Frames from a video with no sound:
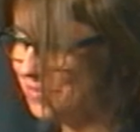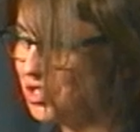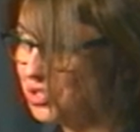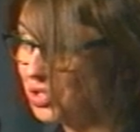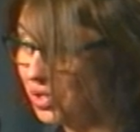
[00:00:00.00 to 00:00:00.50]

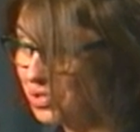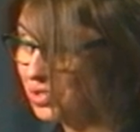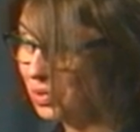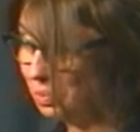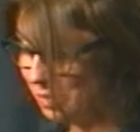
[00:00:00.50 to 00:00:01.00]
She's
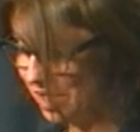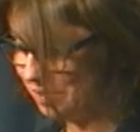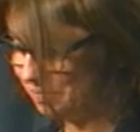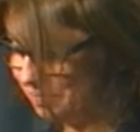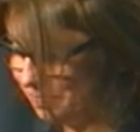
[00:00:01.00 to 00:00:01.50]
also
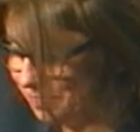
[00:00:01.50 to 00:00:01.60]
been